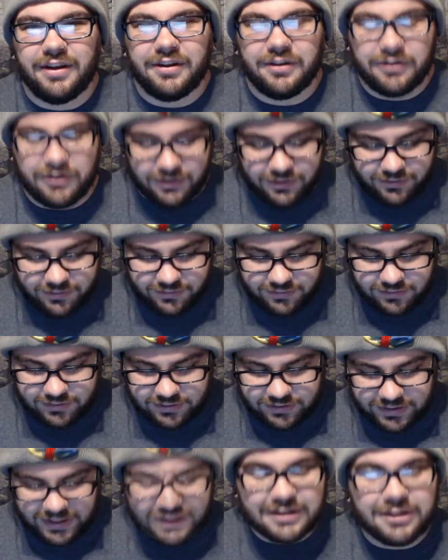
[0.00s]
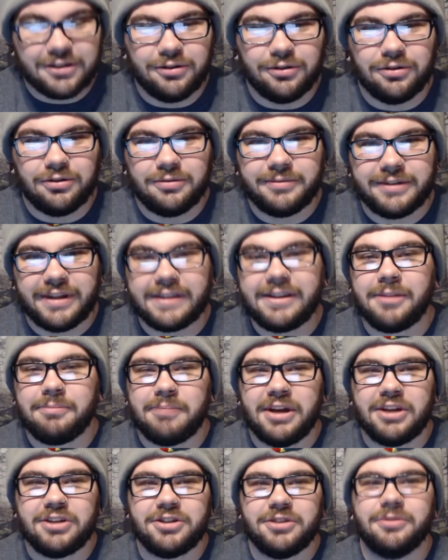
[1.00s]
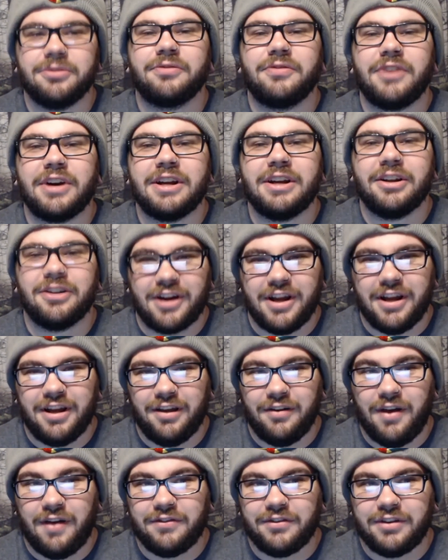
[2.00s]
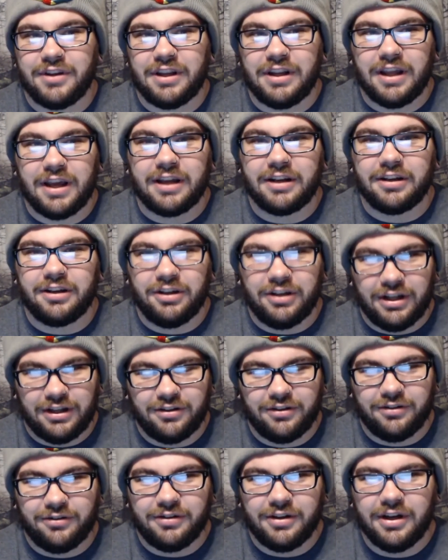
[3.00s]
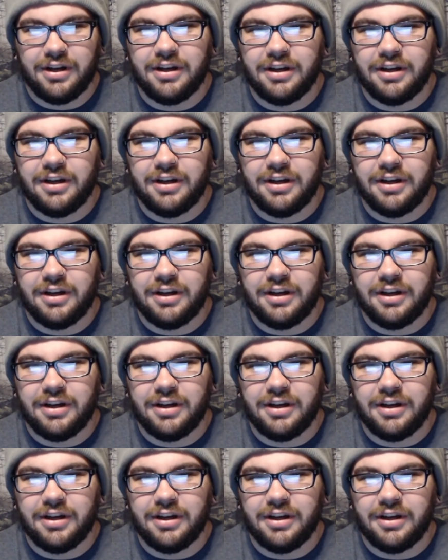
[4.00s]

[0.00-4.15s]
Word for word: So that's cool. Detective Pikachu is fucking great. If you haven't seen it yet, you need to.